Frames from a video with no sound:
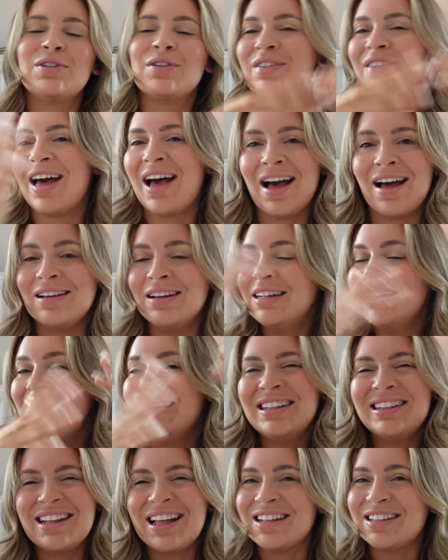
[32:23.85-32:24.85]
So
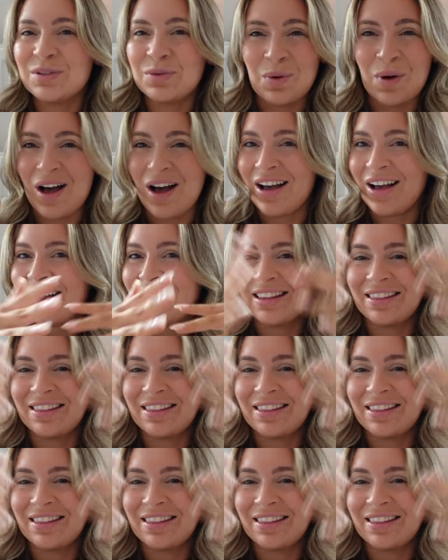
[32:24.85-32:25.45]
that's work,